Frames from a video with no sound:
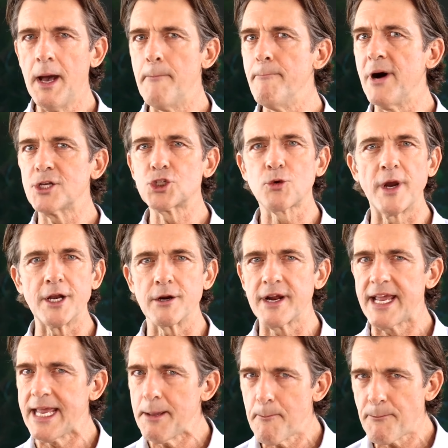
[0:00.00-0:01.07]
much greater
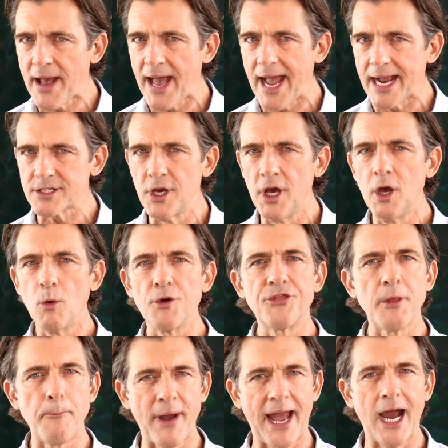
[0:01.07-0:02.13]
impact with
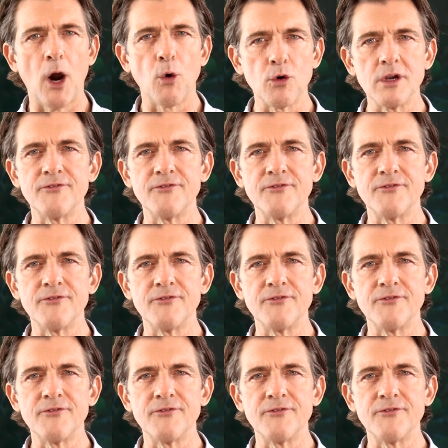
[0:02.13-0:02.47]
the power